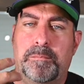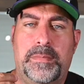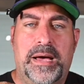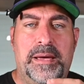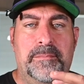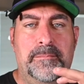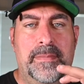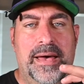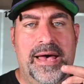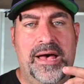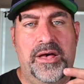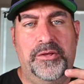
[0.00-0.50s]

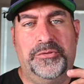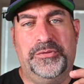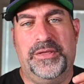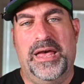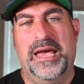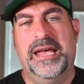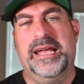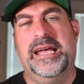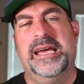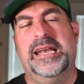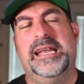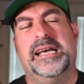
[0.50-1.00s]
my mouth,
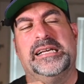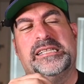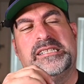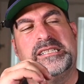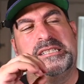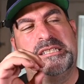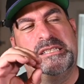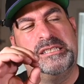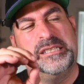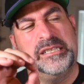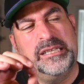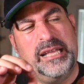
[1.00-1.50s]
I get a
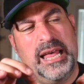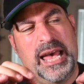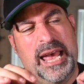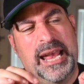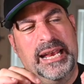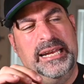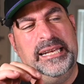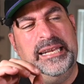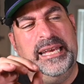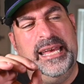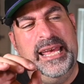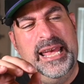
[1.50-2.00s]

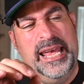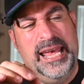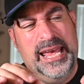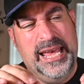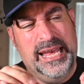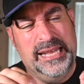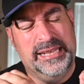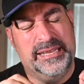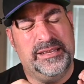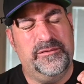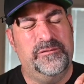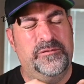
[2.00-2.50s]
slight
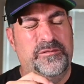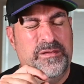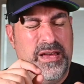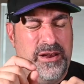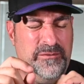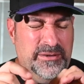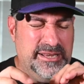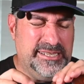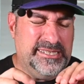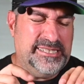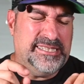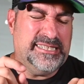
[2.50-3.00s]
hint,
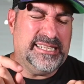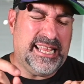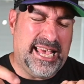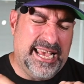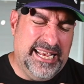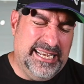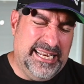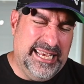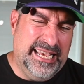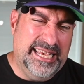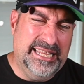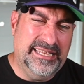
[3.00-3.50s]
very
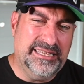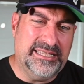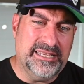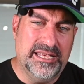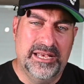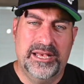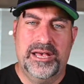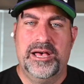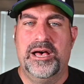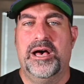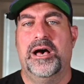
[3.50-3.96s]
slight hint